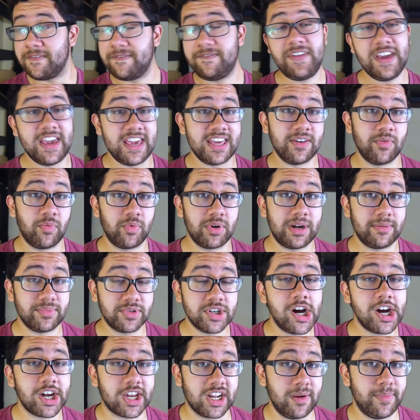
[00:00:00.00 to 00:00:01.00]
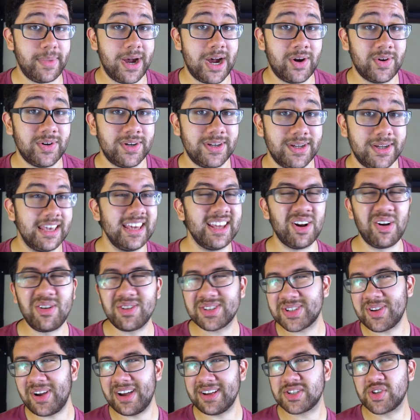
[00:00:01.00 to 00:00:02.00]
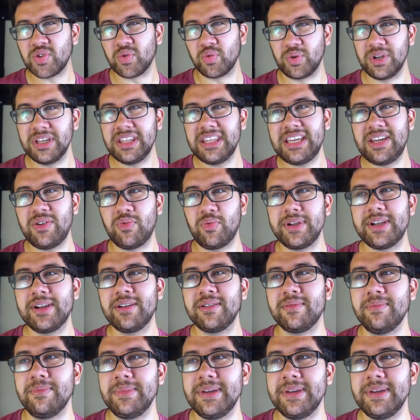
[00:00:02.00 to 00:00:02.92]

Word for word: fit what I'm talking about. It also has a really weird